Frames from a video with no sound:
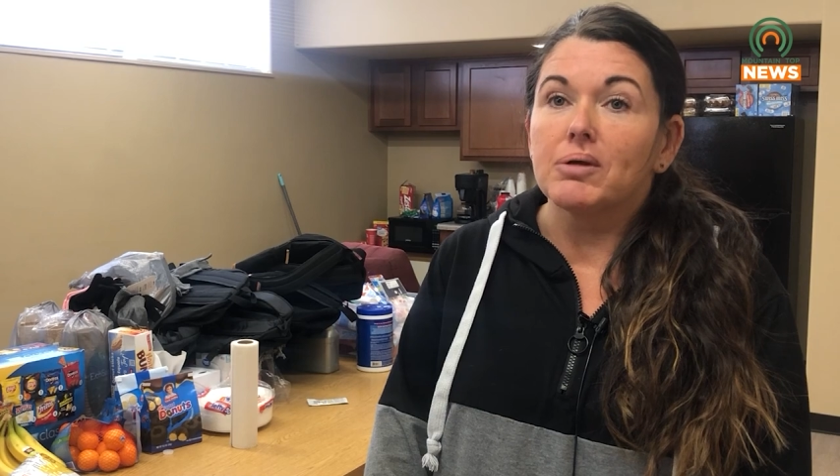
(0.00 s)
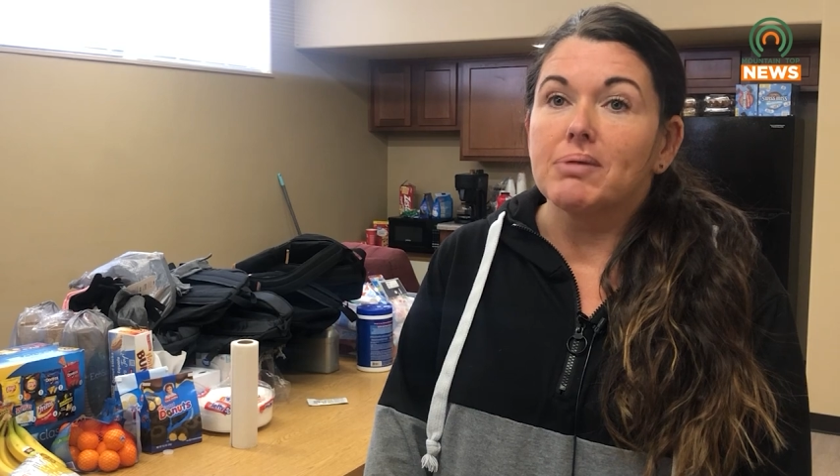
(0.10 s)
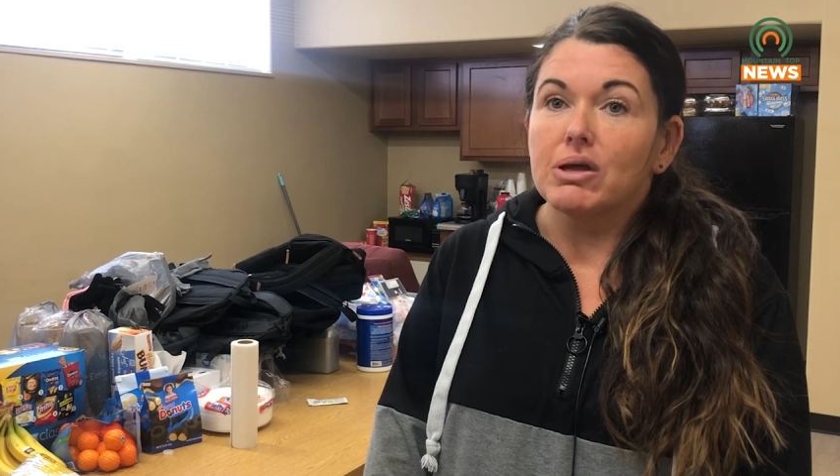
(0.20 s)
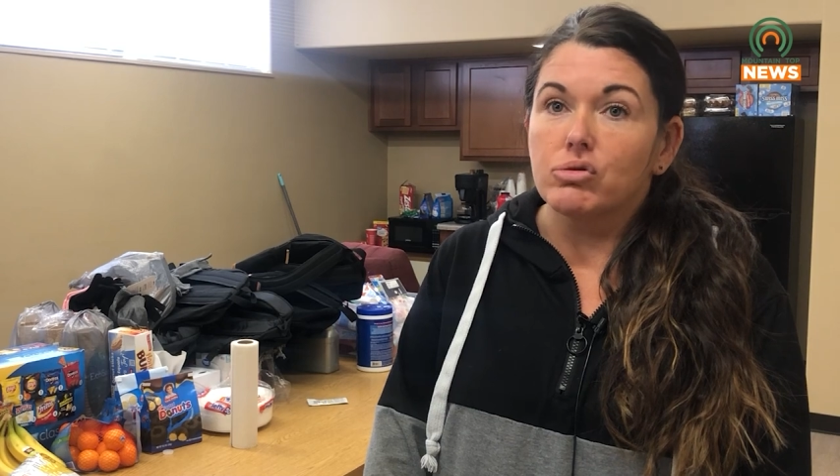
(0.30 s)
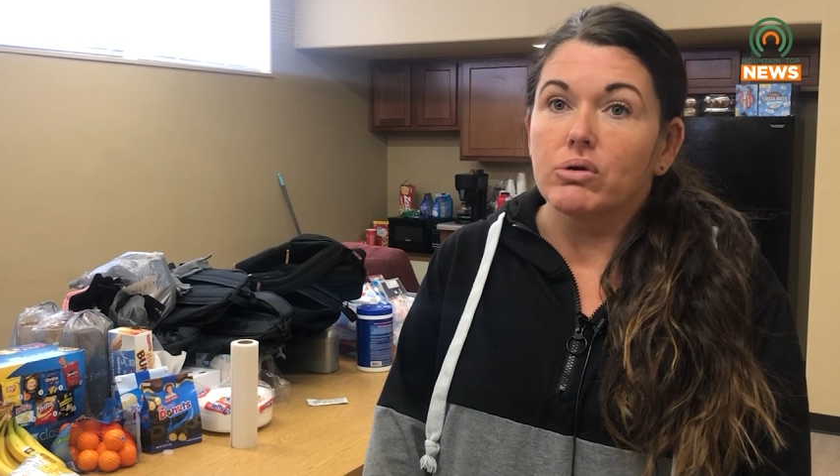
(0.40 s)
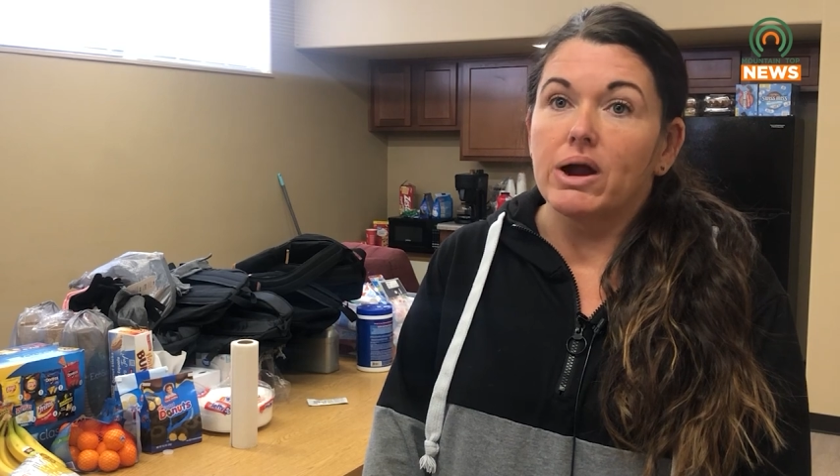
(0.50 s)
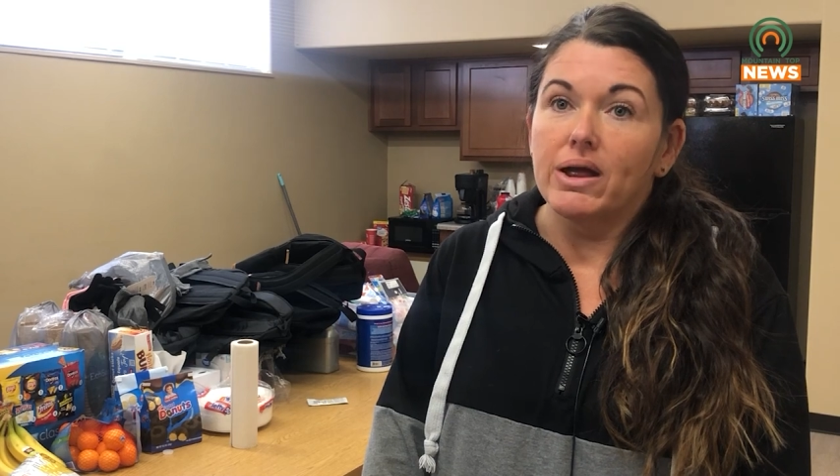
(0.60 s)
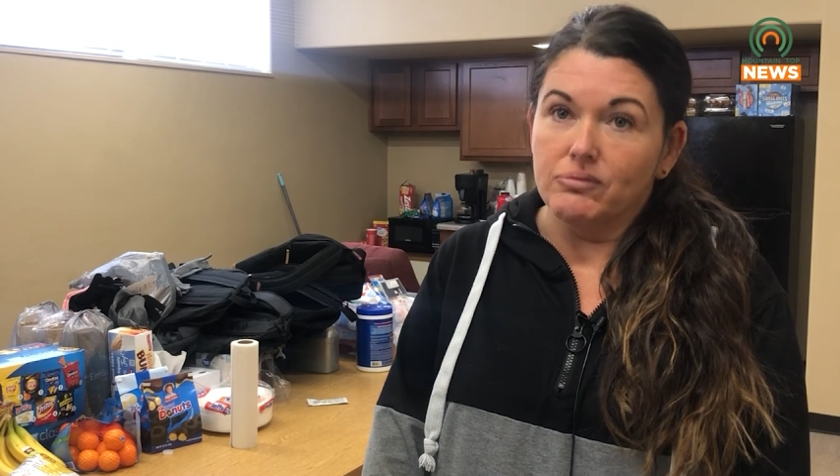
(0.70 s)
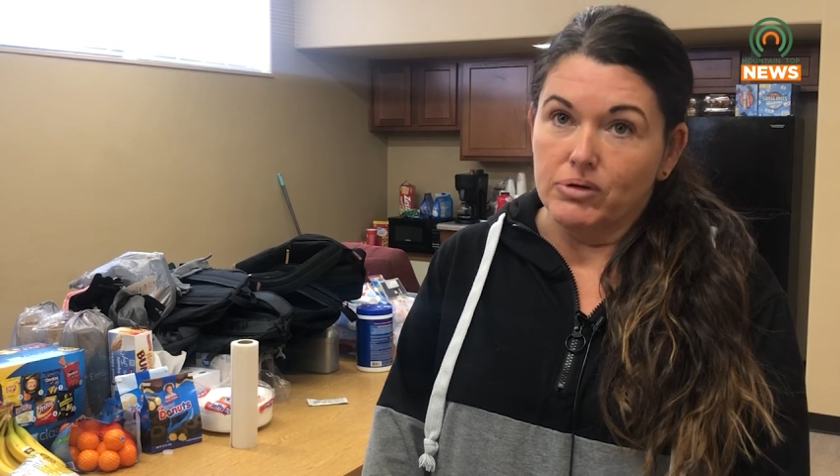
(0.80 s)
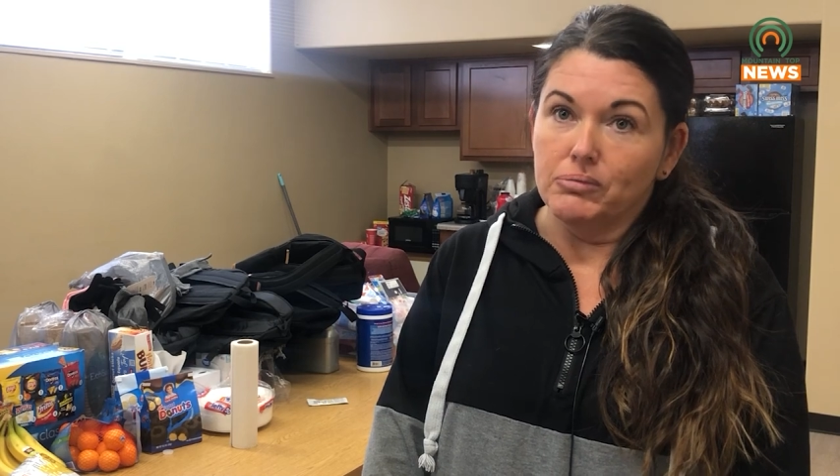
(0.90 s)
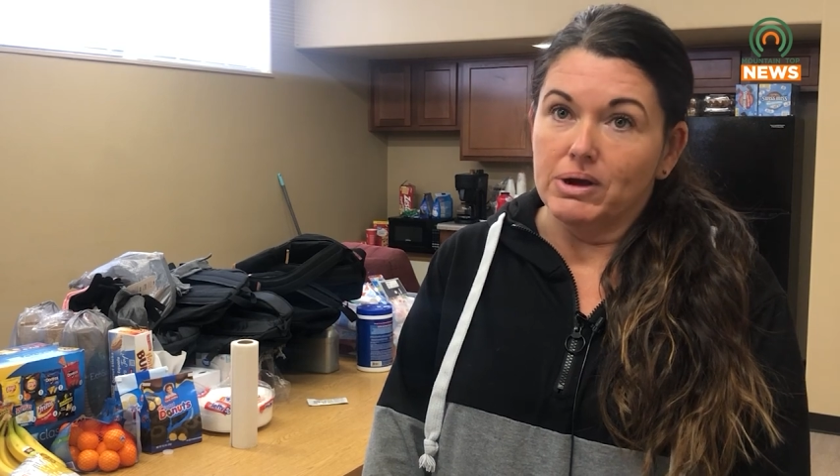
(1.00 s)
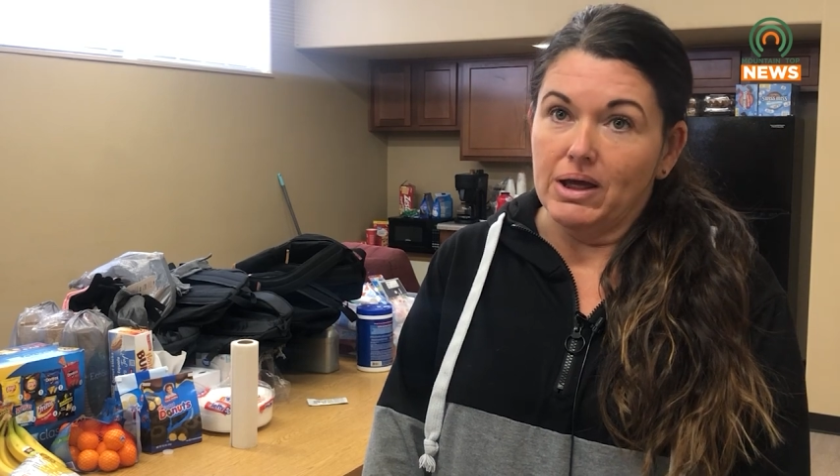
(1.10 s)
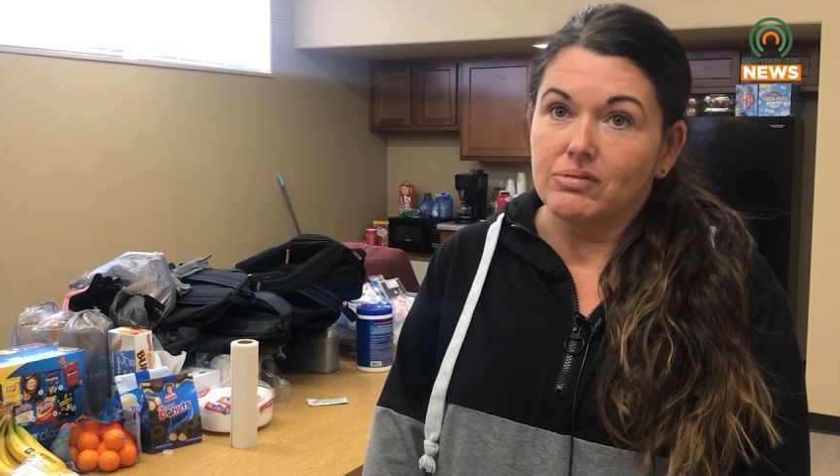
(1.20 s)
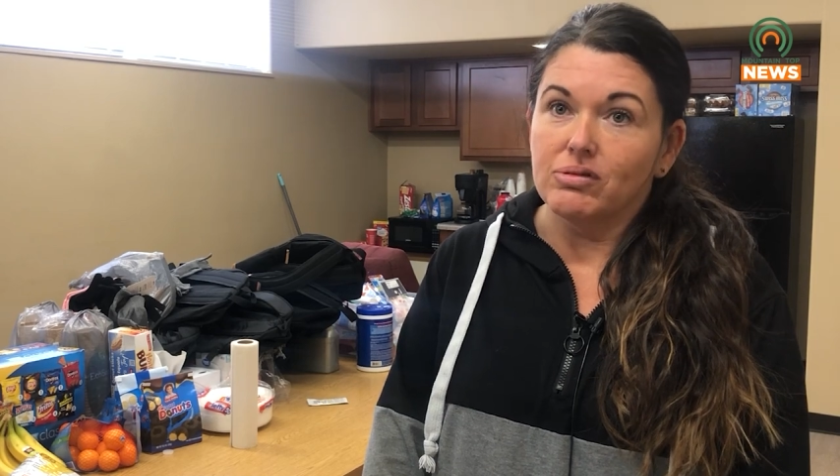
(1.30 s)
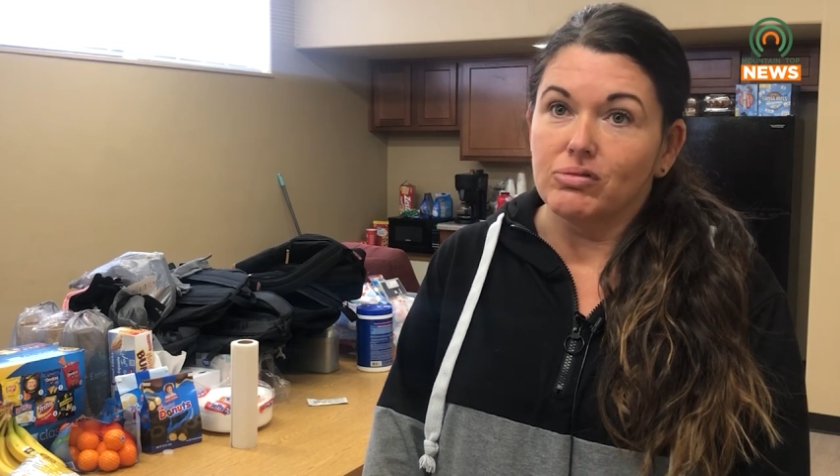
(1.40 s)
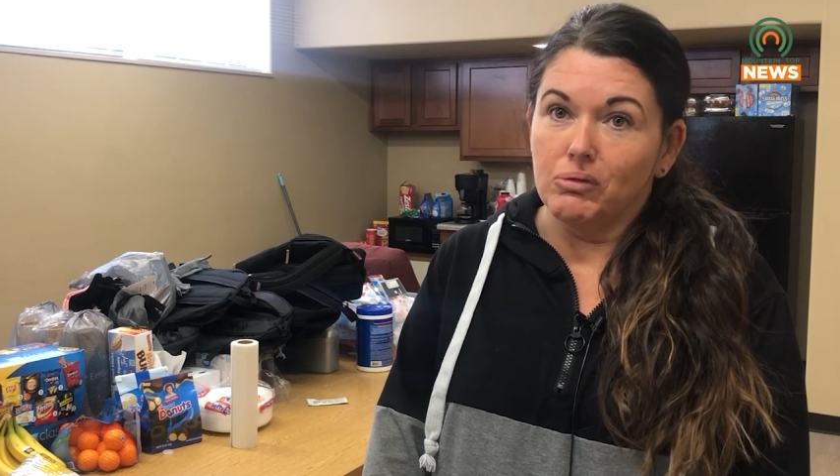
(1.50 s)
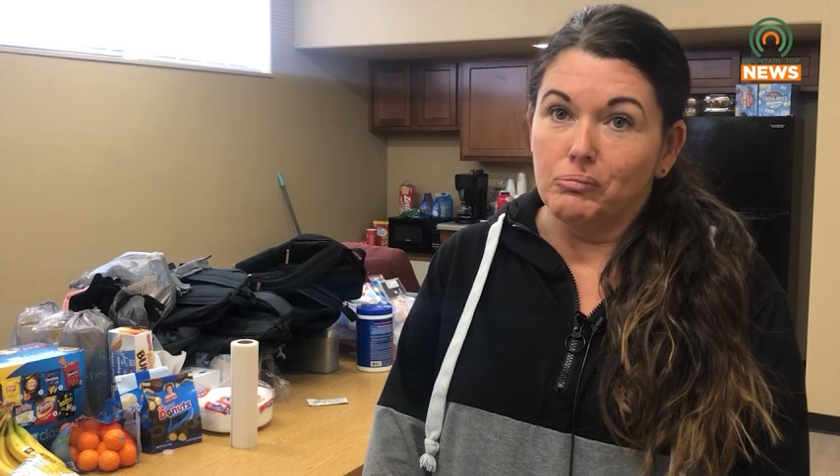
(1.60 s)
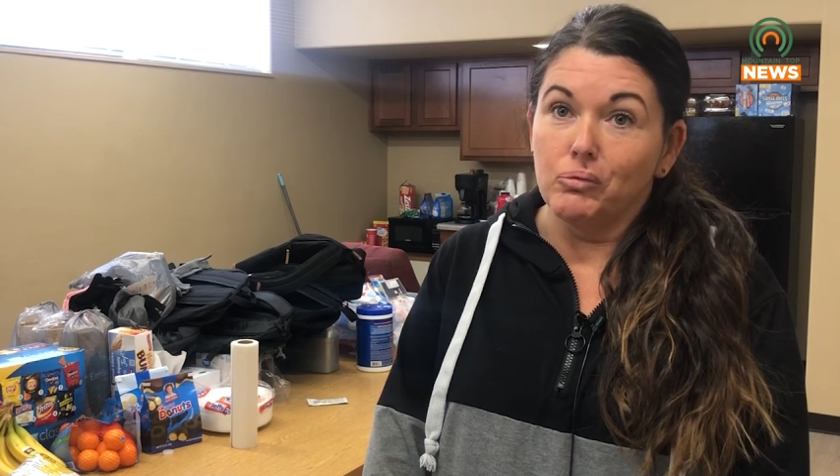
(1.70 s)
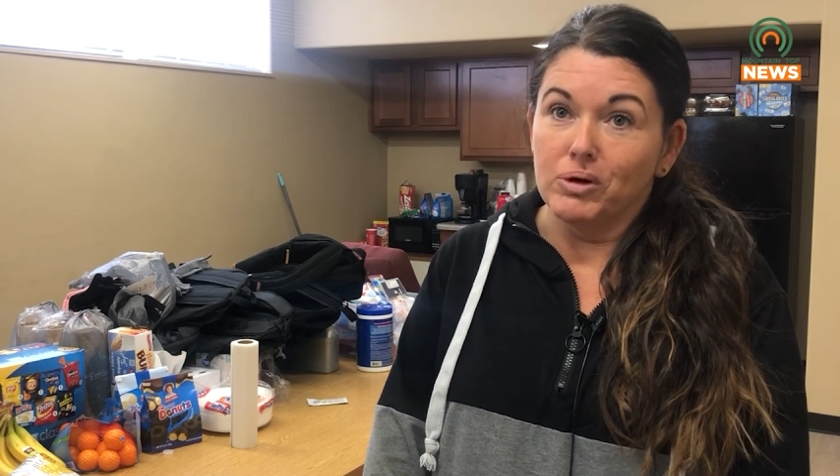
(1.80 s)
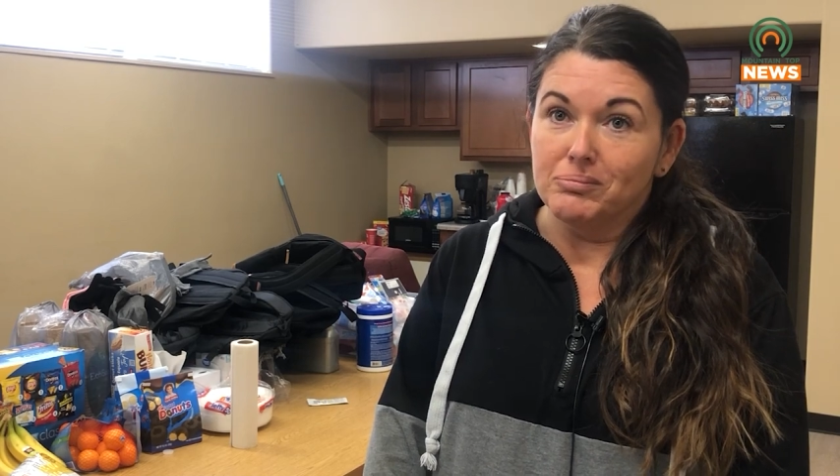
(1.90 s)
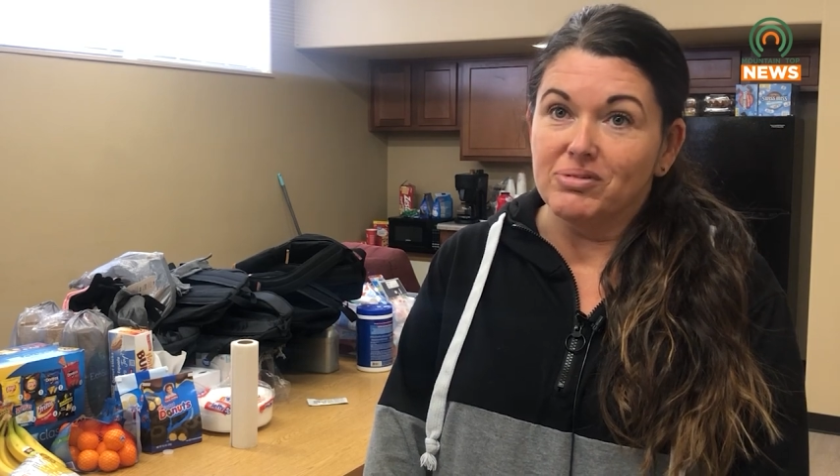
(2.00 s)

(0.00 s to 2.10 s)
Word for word: to make sure everyone has a warm,